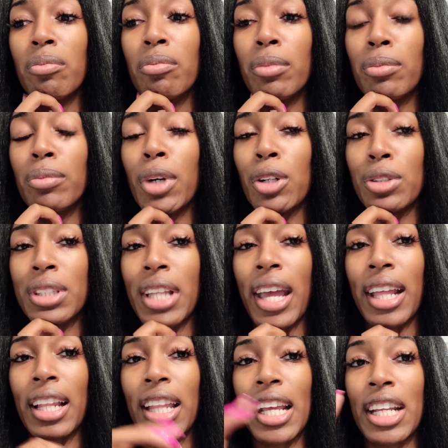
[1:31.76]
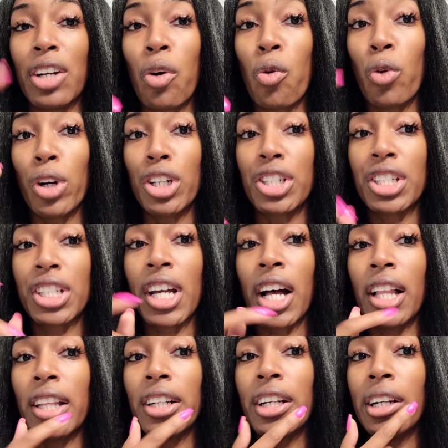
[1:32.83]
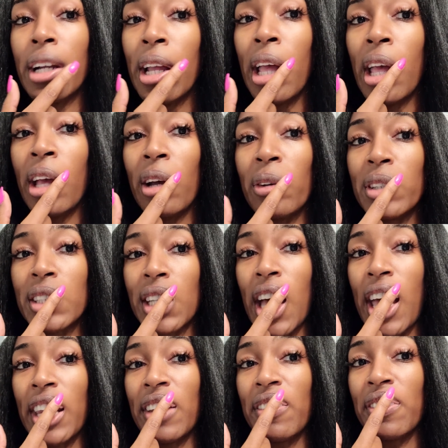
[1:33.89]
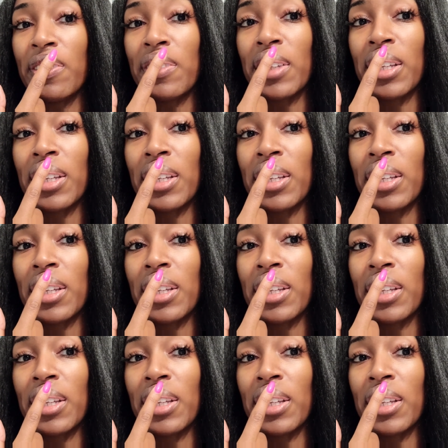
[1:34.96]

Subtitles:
most likely an orange color, which kind of